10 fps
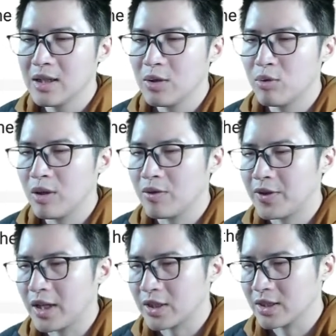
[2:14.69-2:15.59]
overall
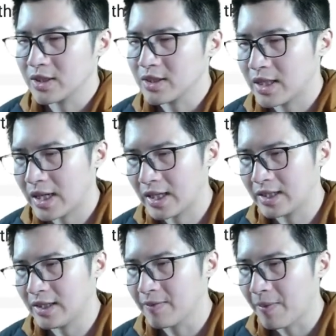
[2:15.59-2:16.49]
functions,
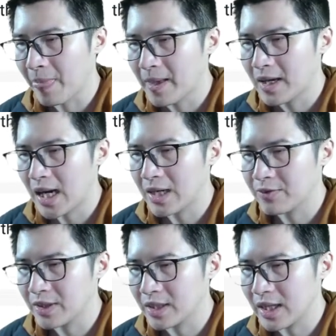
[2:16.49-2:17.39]
and
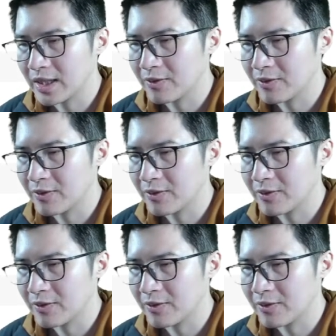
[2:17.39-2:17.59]
finally,